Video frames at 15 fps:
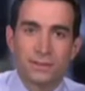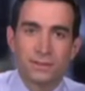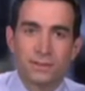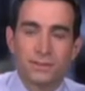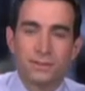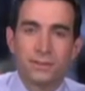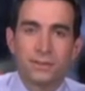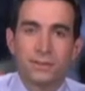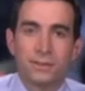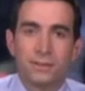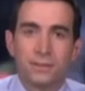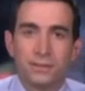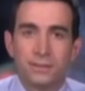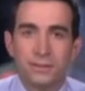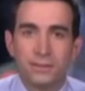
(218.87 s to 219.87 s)

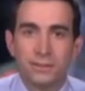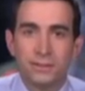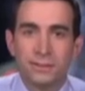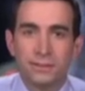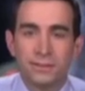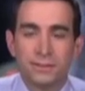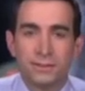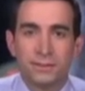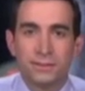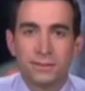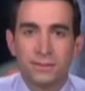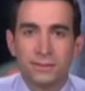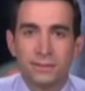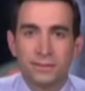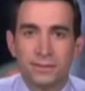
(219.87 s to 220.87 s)

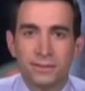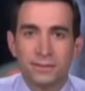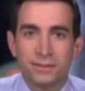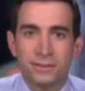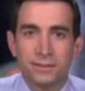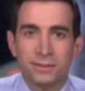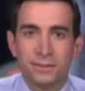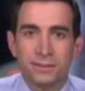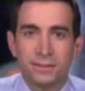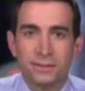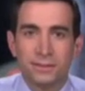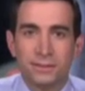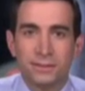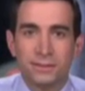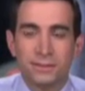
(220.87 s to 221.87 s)

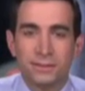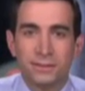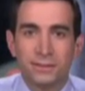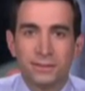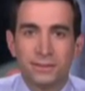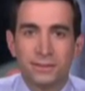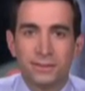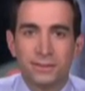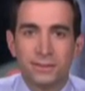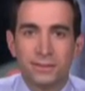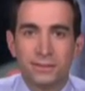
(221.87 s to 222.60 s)
(silent)